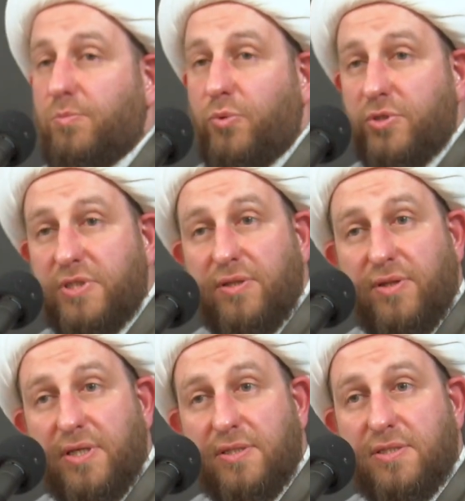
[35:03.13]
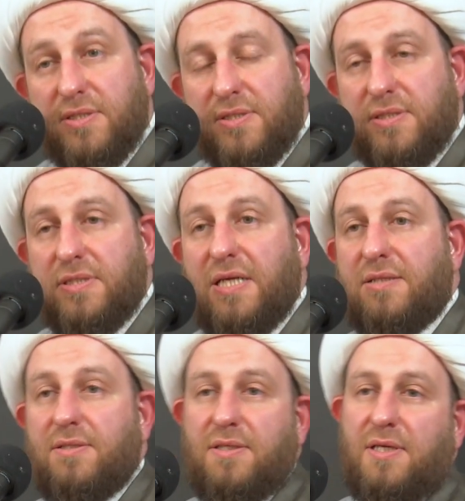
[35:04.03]
important things
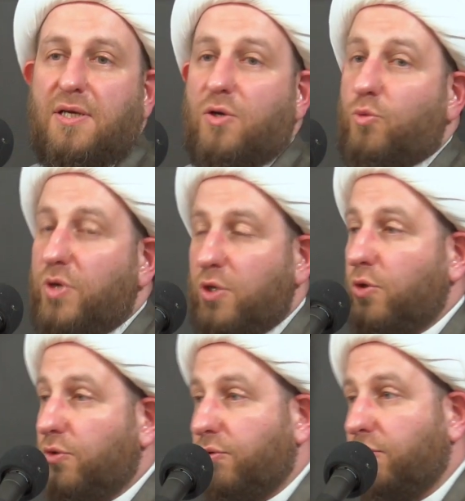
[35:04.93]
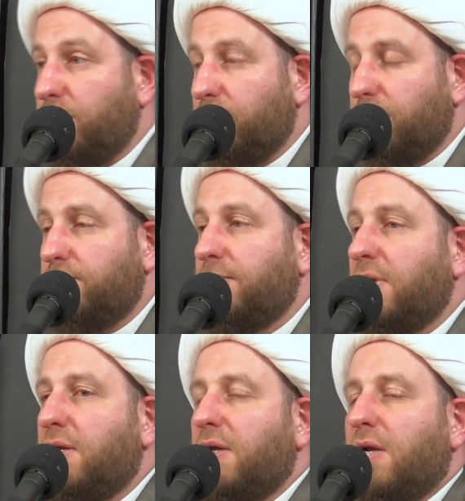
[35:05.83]
that we go through.
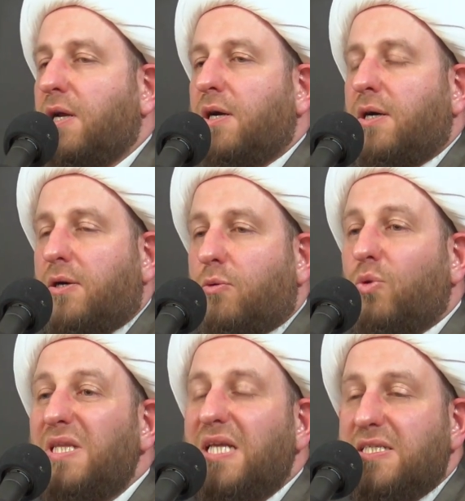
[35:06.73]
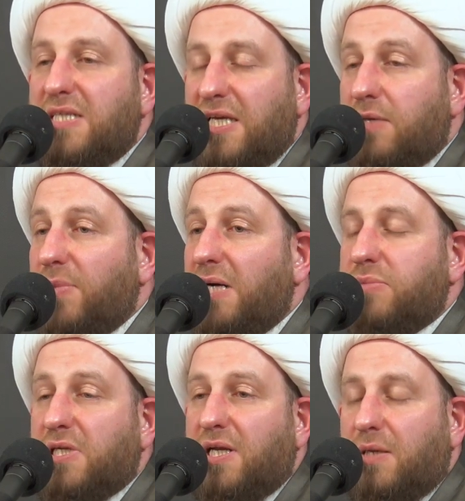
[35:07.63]
What does the Imam
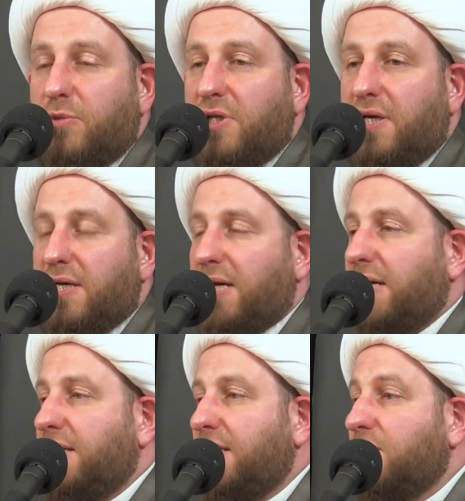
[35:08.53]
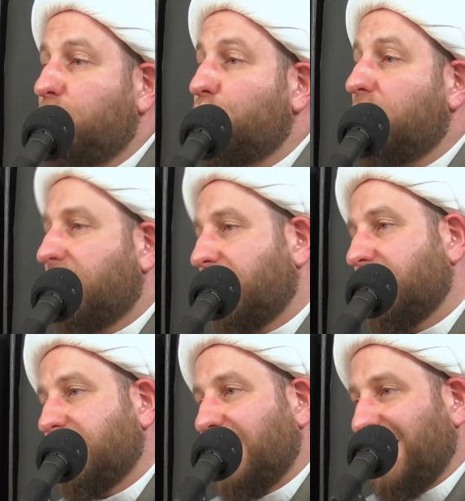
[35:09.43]
Salamullahi alayhi do in
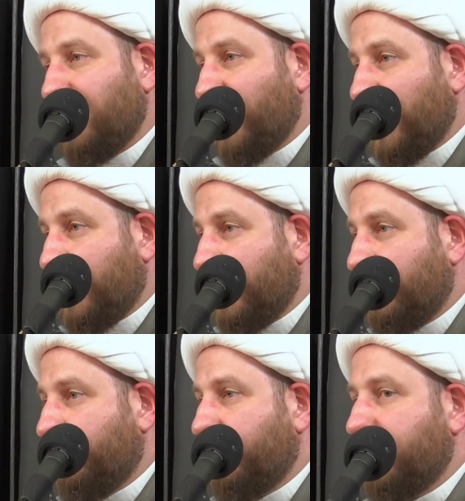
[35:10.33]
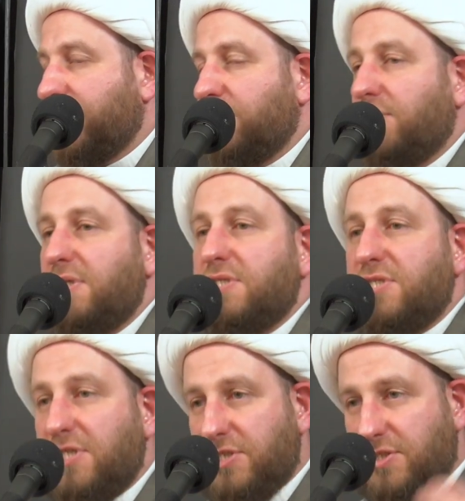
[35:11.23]
his Ghaybat? So these
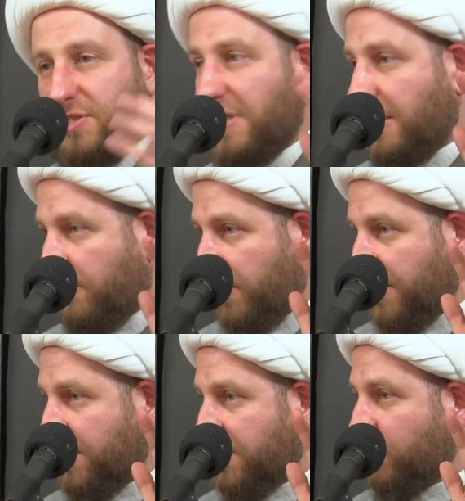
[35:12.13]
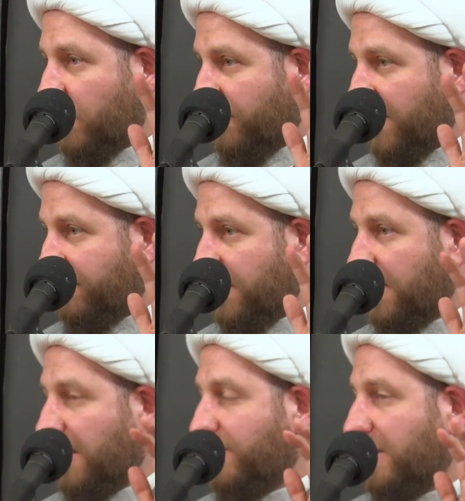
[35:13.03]
6 now reasons we've given
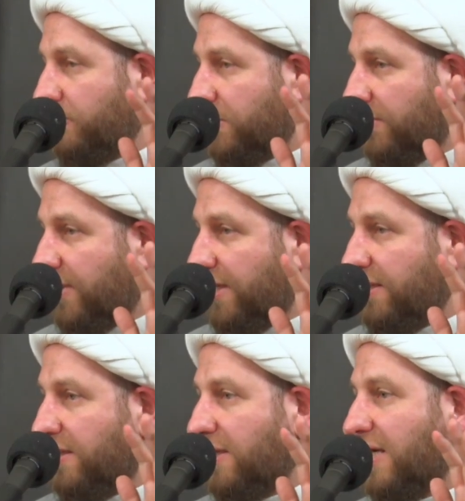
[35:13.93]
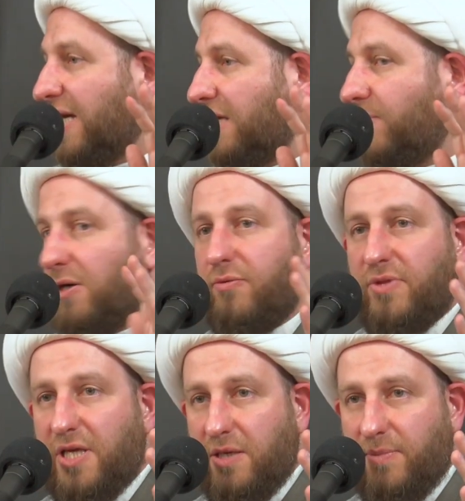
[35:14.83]
about the Ghaybat of
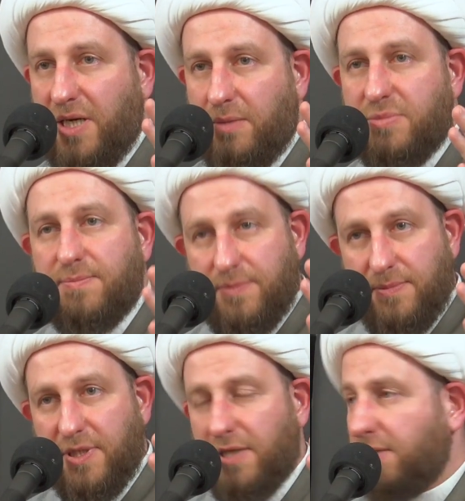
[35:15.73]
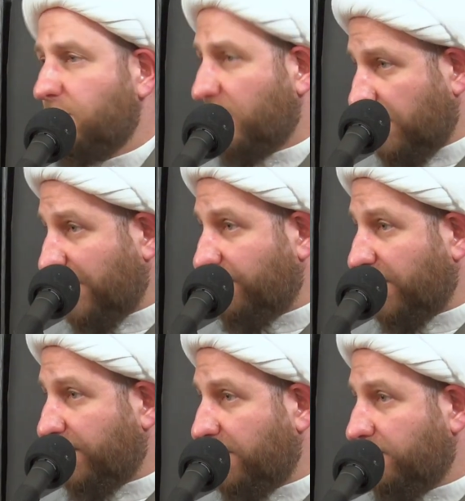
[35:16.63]
the Imam. Okay. Do we
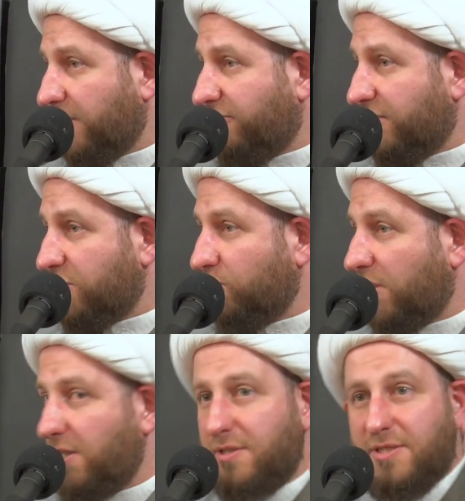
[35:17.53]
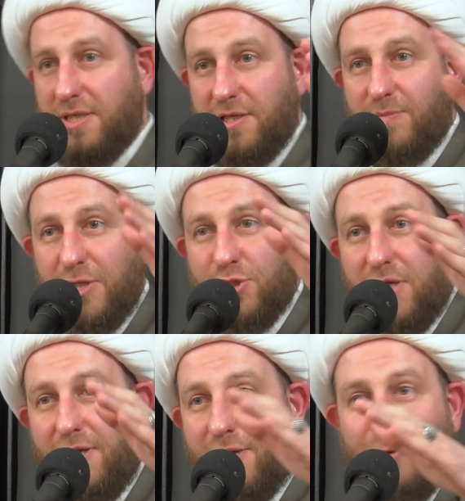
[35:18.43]
remember them? The first one, Sayyid
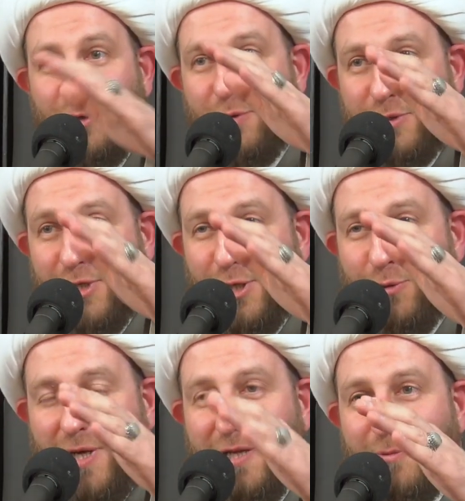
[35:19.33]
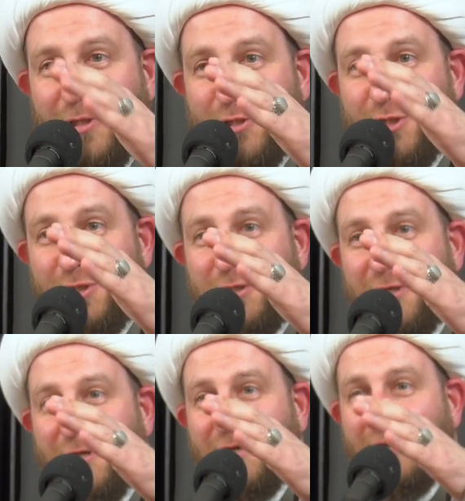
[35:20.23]
MashaAllah, you know it really well. What is it?
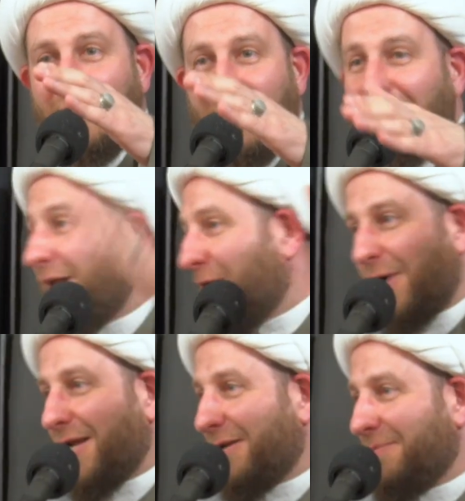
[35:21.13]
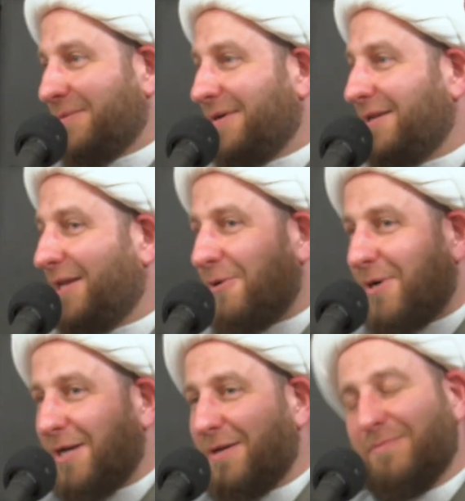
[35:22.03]
Allahu A'lam. Allahu
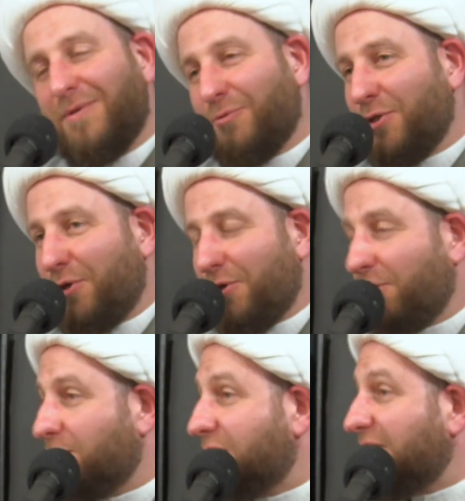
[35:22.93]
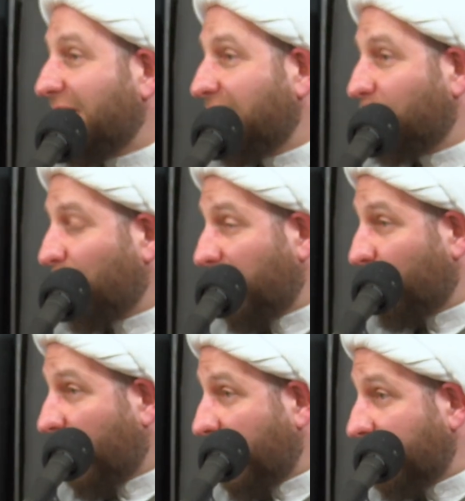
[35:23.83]
A'lam. We don't know. Second one
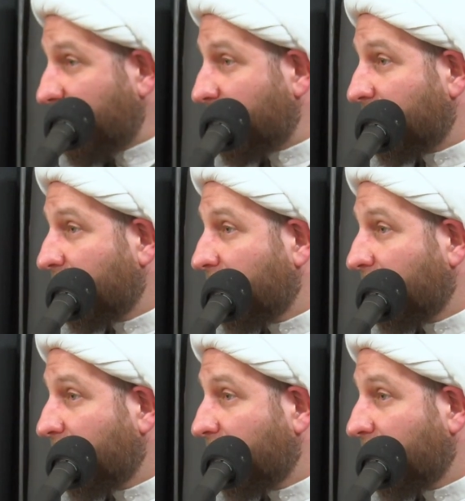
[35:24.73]
was